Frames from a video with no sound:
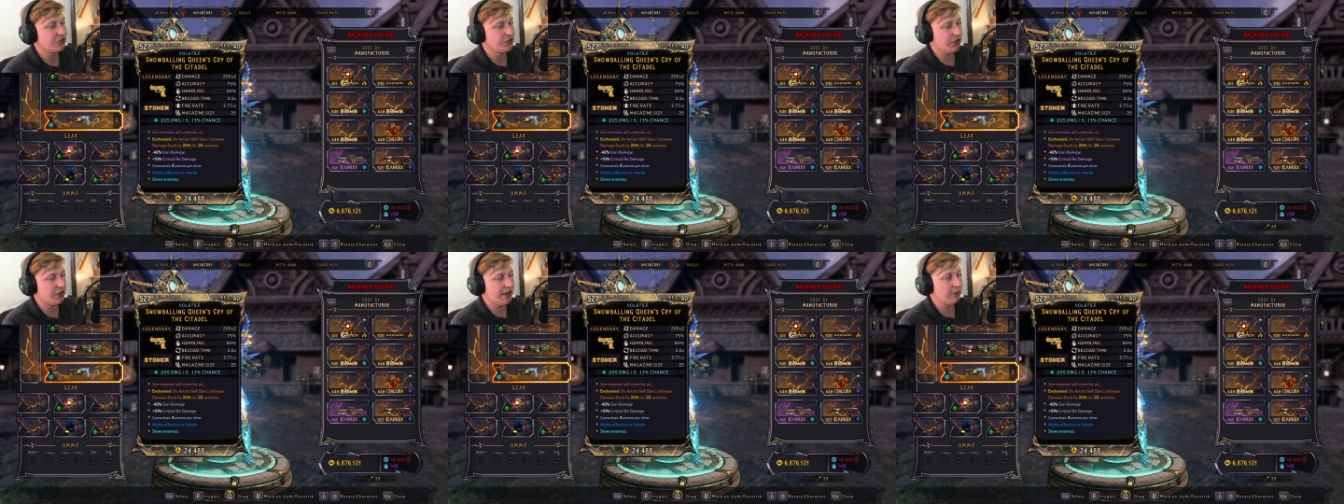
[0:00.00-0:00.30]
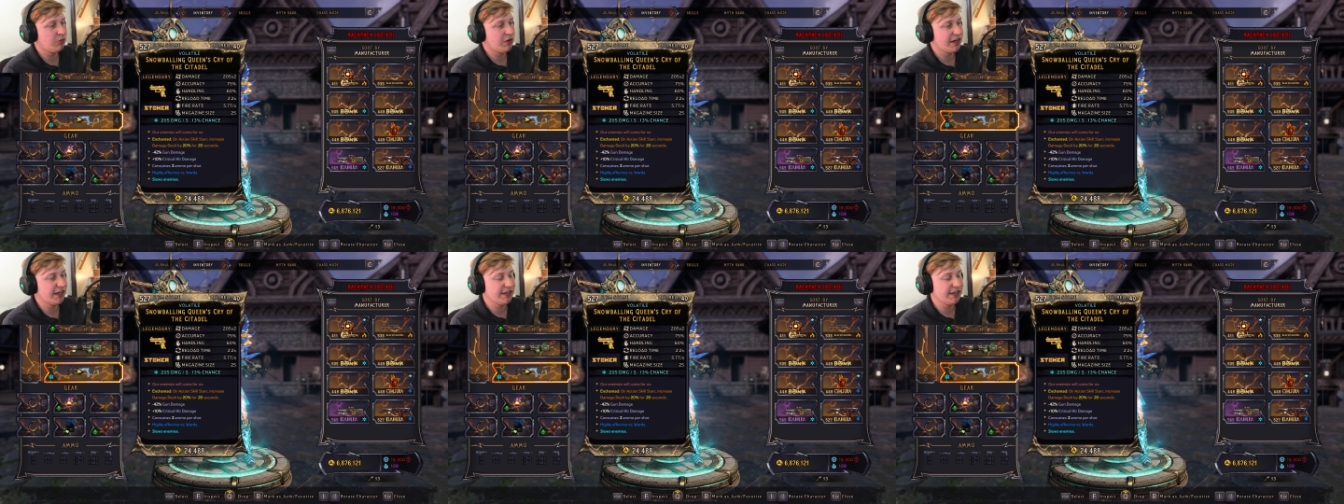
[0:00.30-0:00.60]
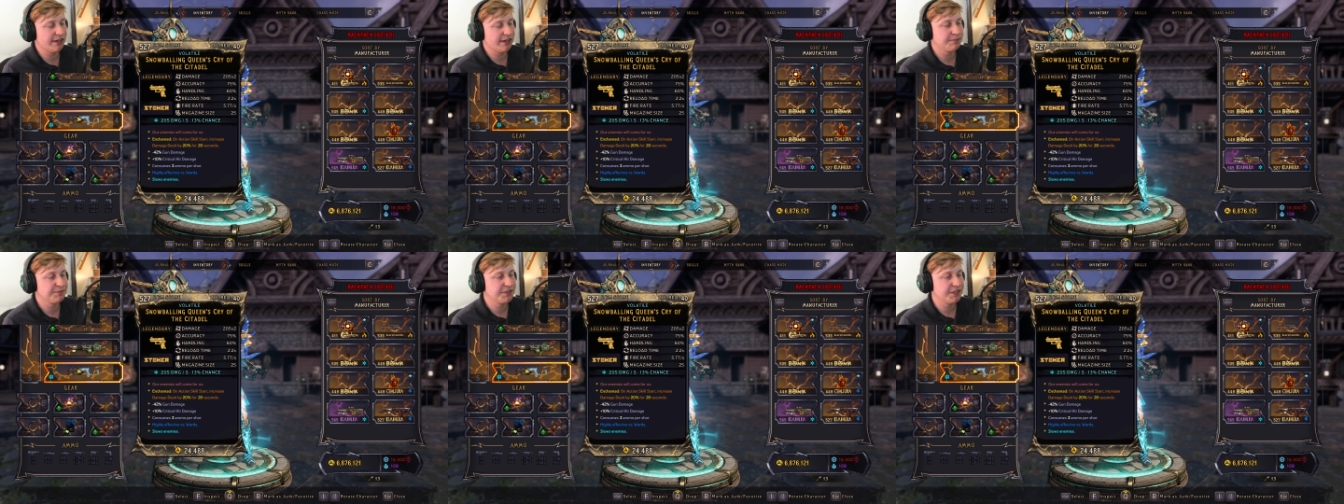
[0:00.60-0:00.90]
So I want to
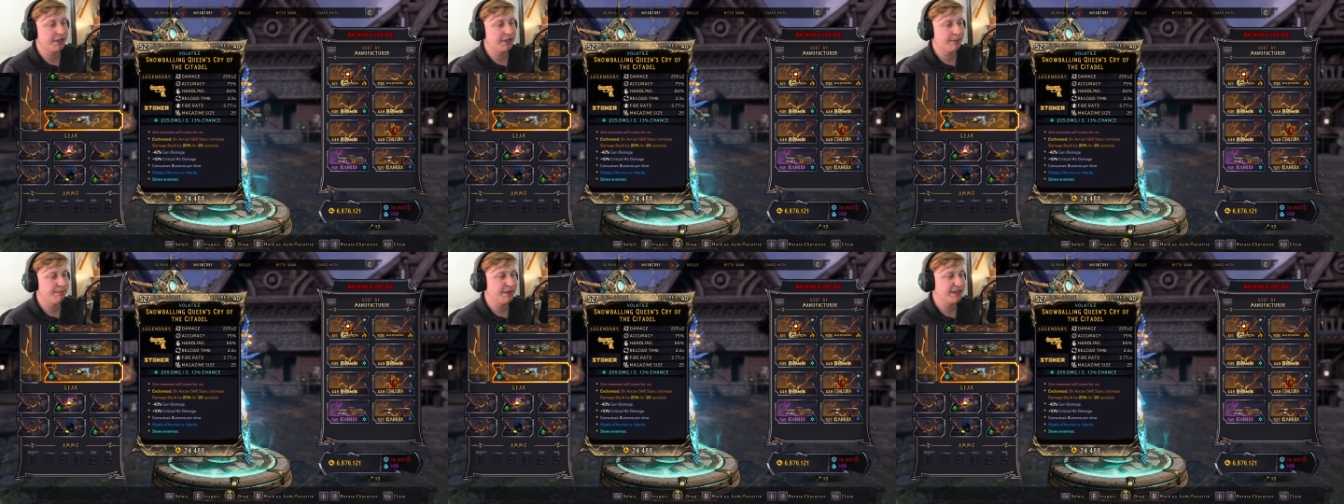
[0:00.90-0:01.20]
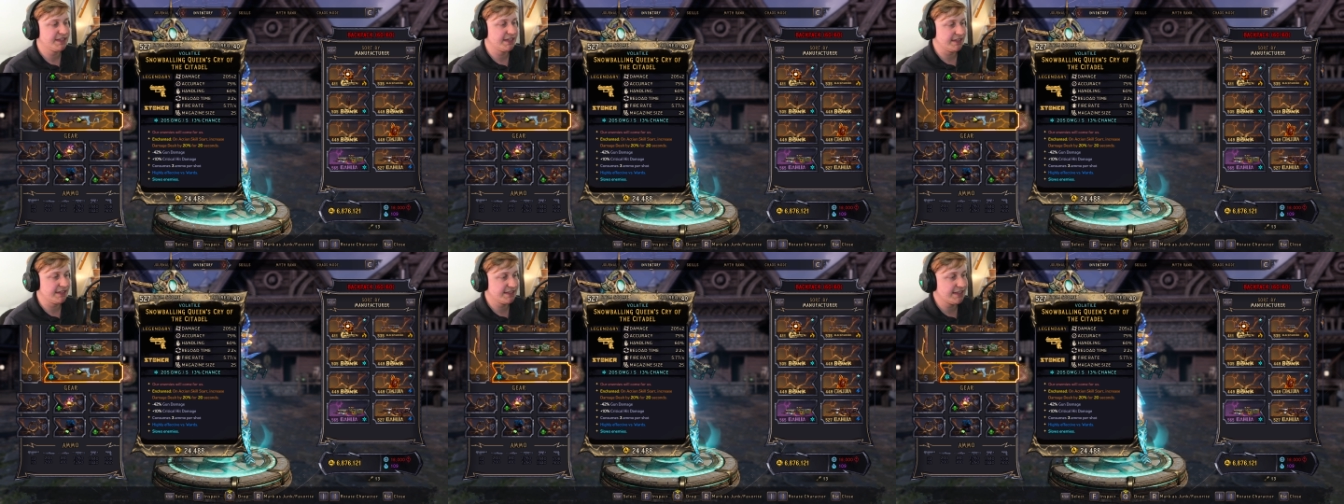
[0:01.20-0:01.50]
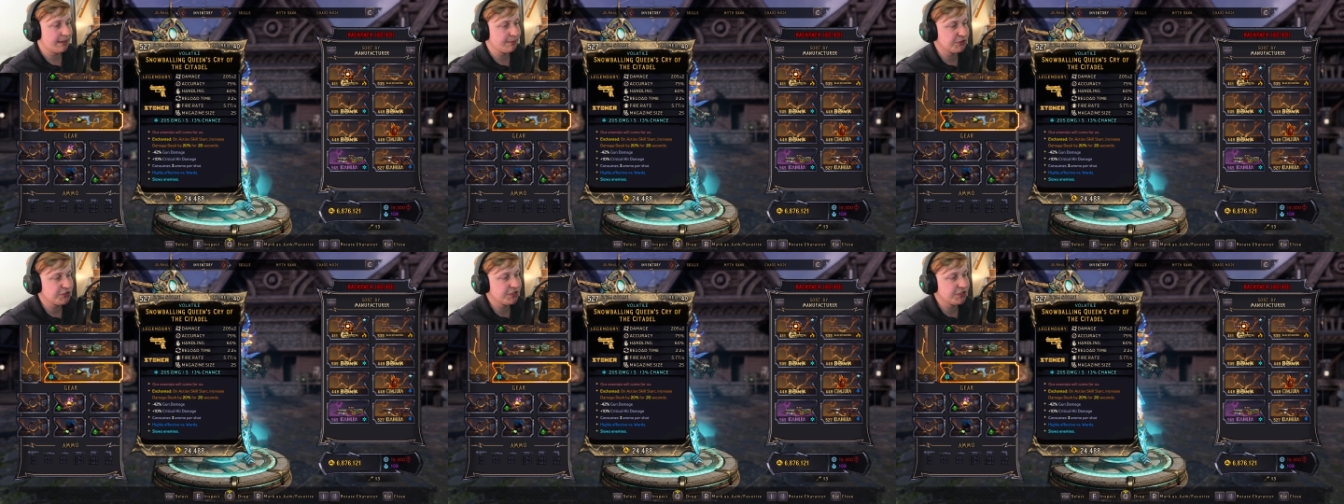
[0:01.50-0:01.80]
clear up some
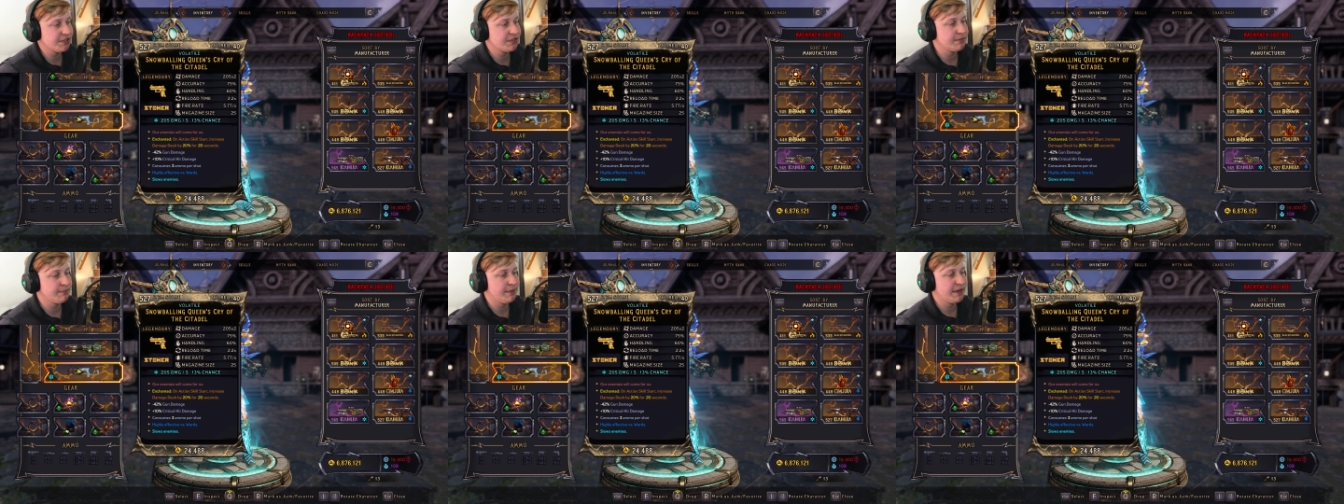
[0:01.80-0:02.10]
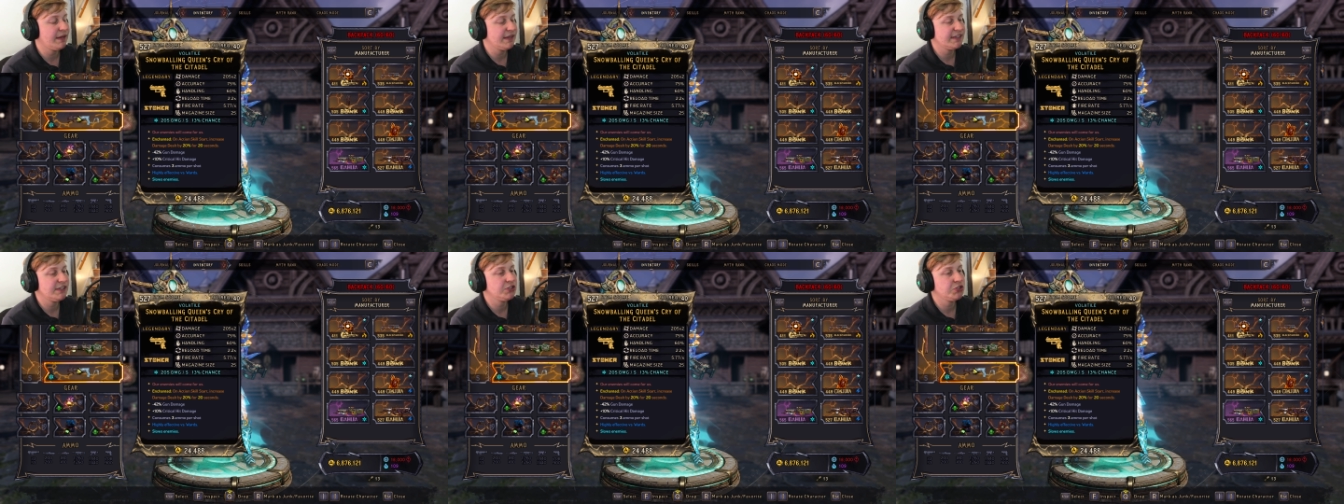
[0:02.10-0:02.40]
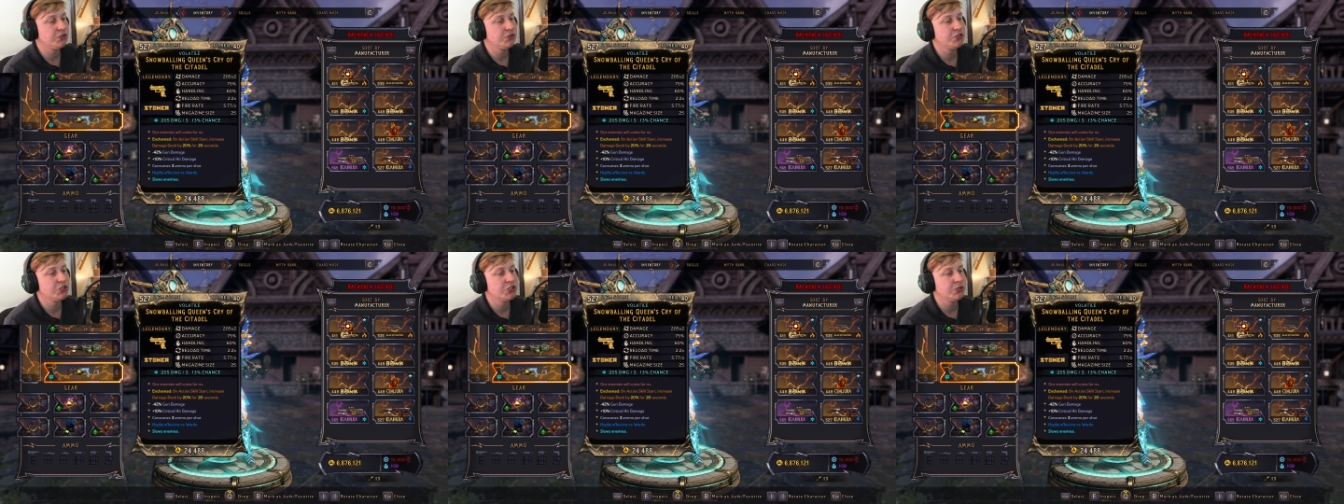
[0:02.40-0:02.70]
misconceptions, mainly
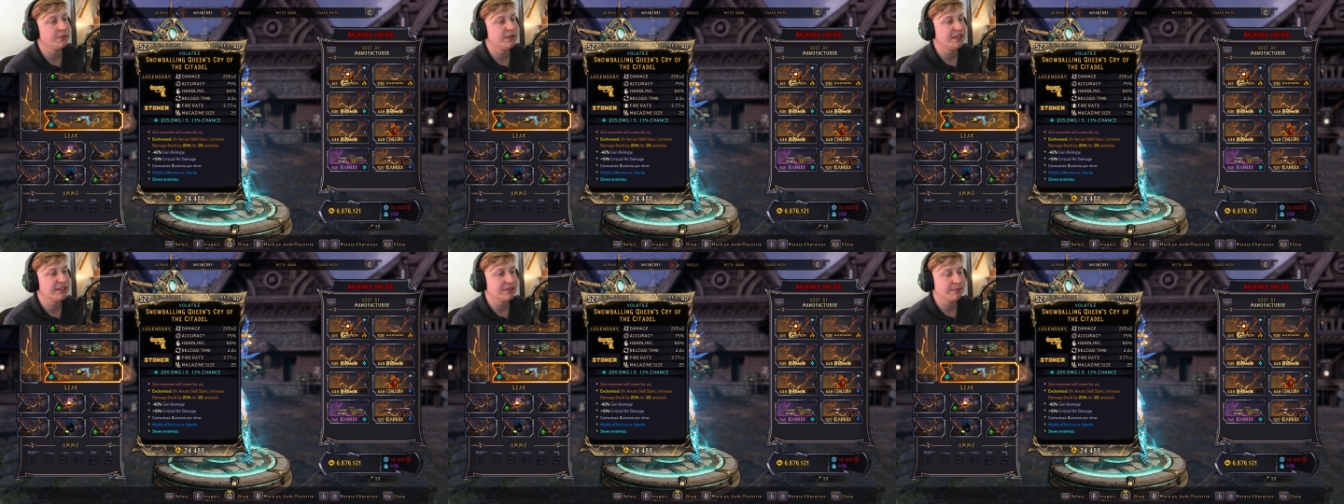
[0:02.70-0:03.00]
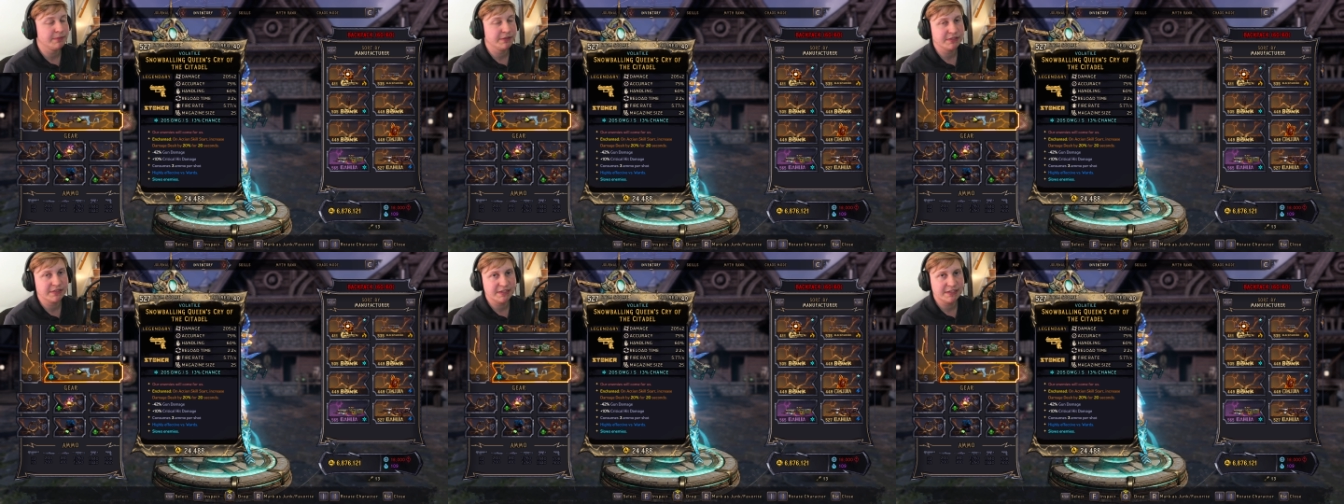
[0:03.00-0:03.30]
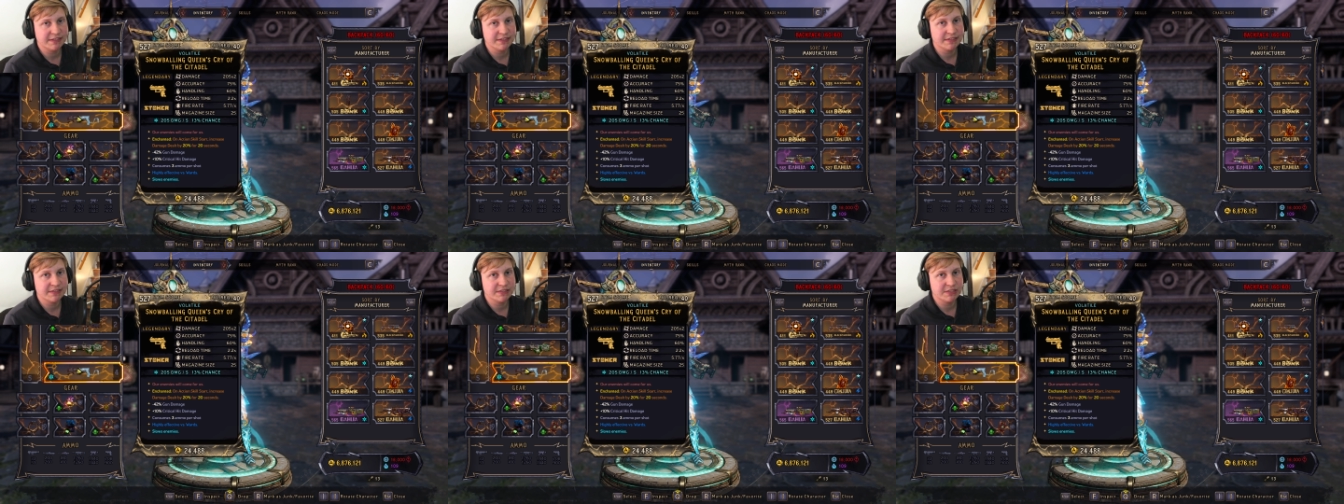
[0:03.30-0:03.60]
due to its
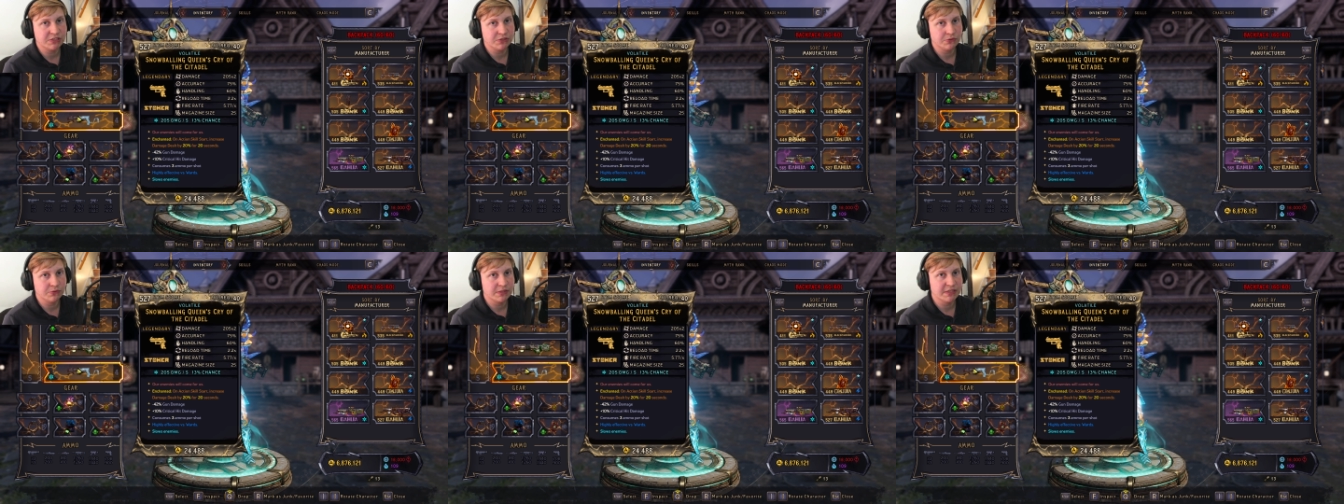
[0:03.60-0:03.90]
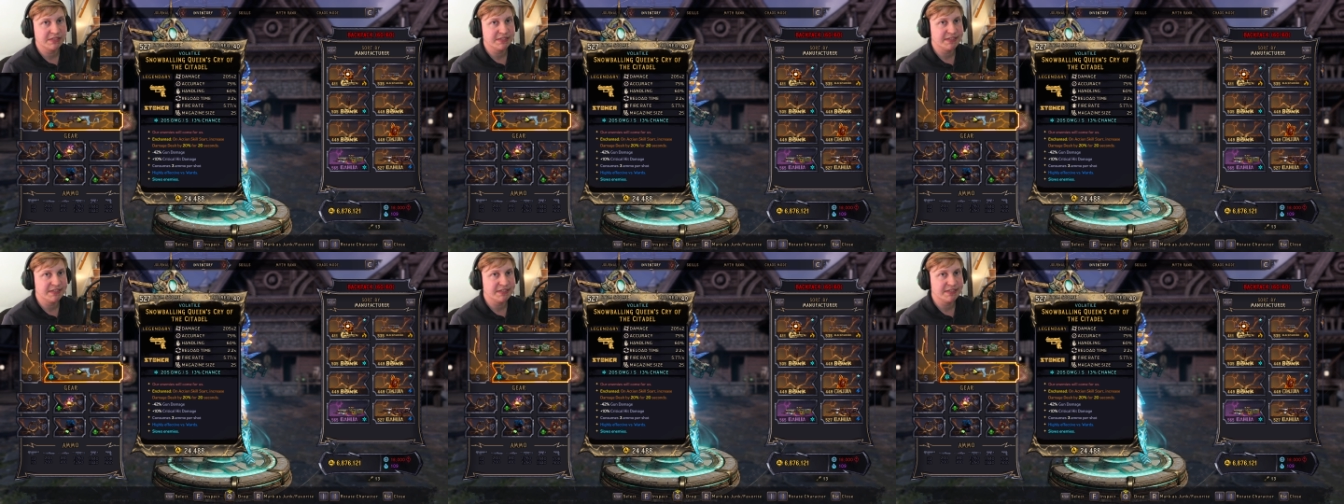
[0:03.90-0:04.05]
ability to